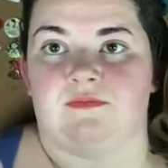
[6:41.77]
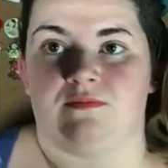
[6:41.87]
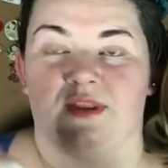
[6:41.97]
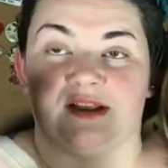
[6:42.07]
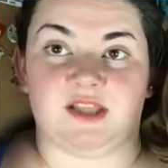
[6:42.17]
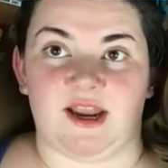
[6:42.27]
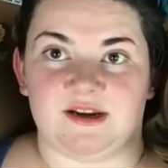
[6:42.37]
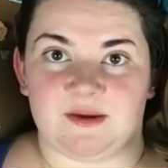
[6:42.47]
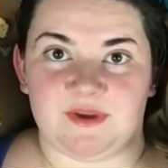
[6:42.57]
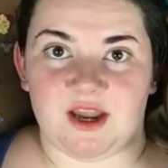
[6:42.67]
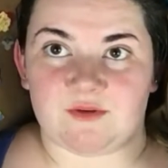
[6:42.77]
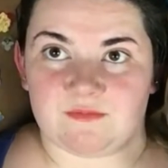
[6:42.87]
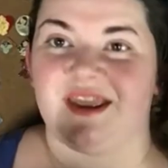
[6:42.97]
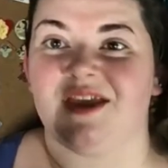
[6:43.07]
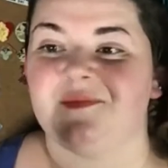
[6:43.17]
like line coming out.
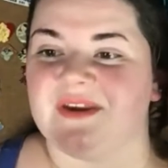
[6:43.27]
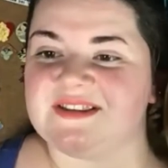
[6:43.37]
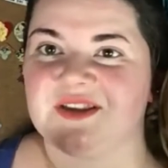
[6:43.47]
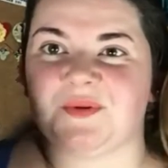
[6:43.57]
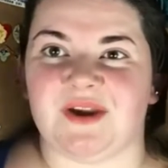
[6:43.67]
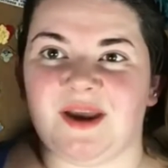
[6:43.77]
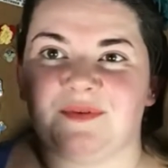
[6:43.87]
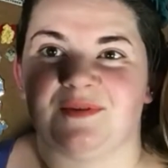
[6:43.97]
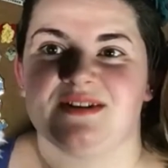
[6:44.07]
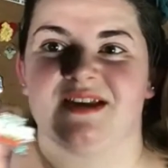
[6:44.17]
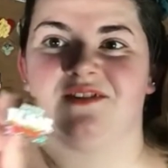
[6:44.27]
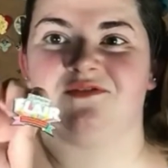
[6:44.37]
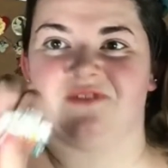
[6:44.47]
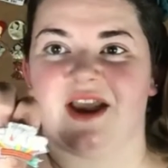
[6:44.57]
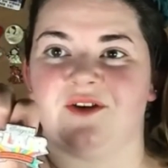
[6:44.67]
And basically what happened was I
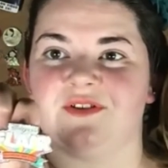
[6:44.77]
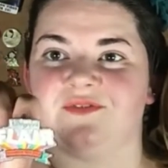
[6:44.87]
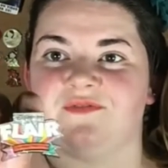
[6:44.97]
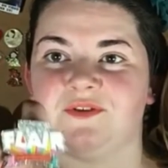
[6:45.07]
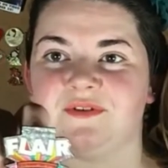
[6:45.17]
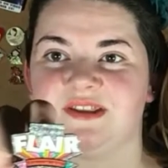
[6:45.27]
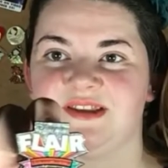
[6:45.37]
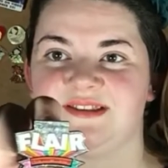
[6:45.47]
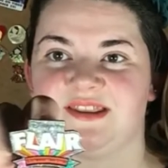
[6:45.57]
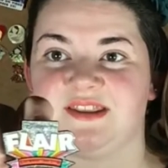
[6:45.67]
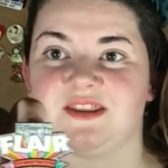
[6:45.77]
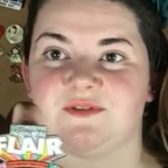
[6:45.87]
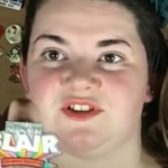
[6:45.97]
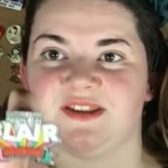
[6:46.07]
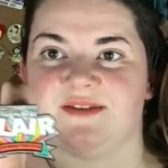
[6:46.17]
found a few of these, I think they were
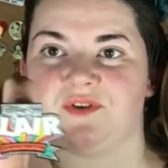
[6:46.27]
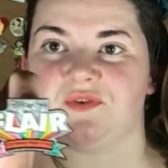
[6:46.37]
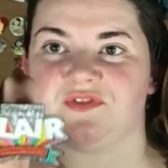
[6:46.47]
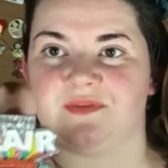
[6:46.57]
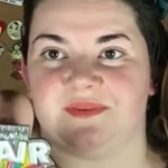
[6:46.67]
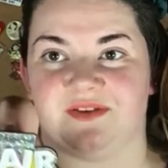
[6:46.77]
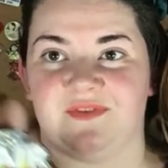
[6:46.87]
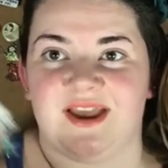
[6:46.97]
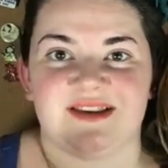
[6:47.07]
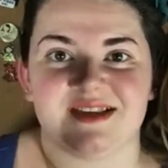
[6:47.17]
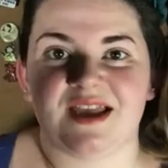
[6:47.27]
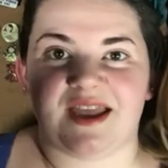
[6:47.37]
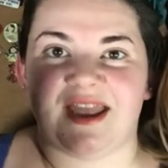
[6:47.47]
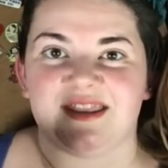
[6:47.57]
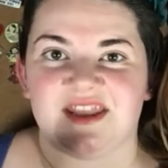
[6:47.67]
just left over from the event,
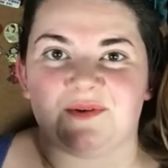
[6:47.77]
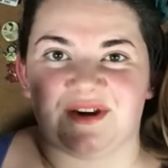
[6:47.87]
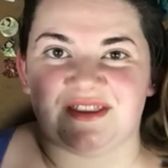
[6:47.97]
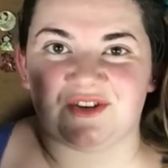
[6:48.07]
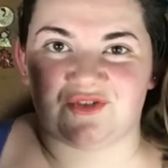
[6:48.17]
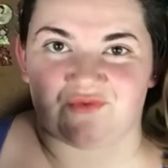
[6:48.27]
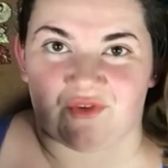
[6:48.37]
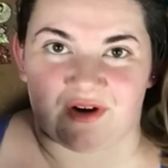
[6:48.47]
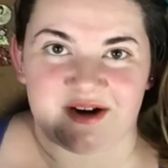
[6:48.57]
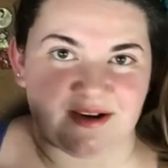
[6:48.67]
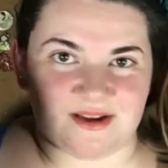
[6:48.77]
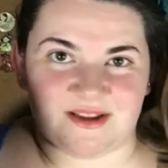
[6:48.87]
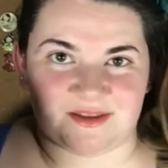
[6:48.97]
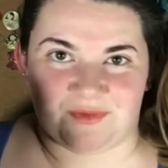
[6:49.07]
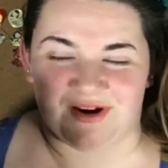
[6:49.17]
and they were in the drawer
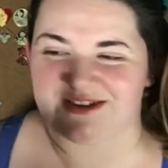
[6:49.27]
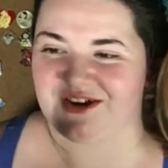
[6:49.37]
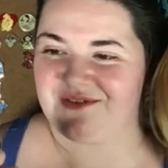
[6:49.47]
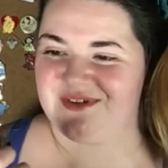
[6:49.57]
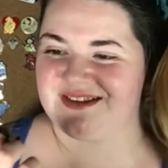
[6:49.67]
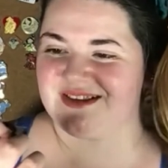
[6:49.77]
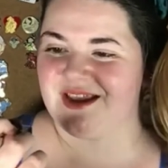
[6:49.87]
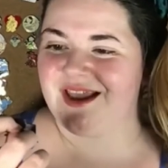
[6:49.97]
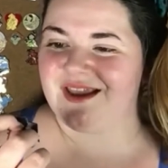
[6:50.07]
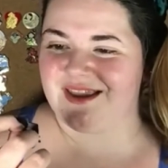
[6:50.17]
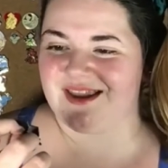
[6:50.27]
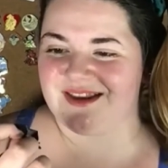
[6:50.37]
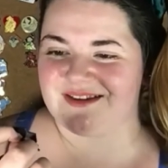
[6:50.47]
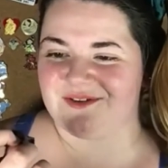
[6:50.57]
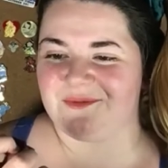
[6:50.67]
at the box office.
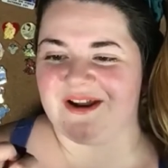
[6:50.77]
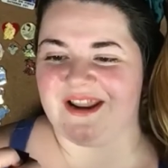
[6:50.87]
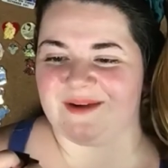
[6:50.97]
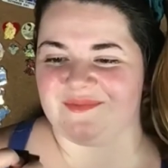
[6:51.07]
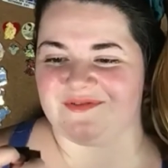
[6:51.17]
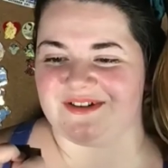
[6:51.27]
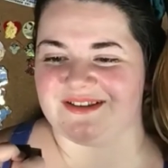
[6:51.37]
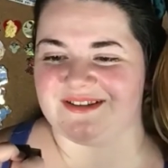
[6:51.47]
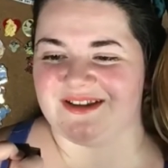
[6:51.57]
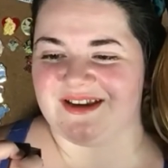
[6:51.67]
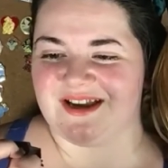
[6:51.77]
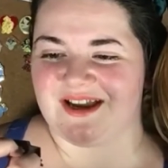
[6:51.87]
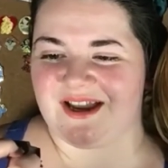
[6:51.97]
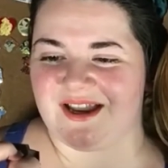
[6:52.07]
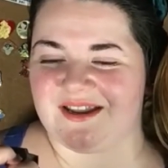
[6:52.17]
And what happened was
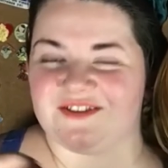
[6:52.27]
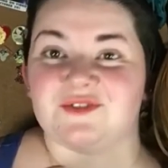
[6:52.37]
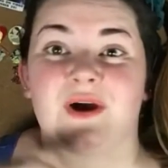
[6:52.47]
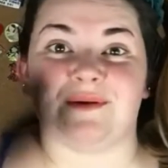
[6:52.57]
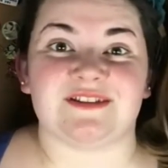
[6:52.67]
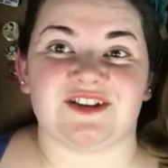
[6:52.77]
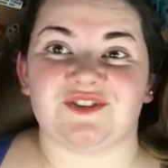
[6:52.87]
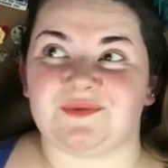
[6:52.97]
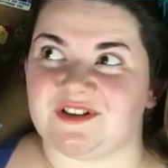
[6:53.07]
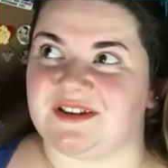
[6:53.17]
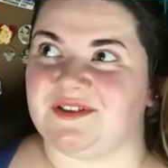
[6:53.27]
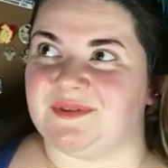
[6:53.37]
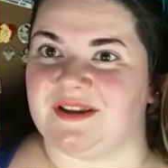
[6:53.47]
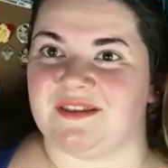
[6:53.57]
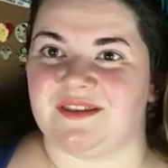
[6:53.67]
I was actually working
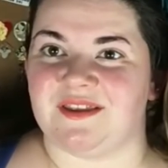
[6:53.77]
with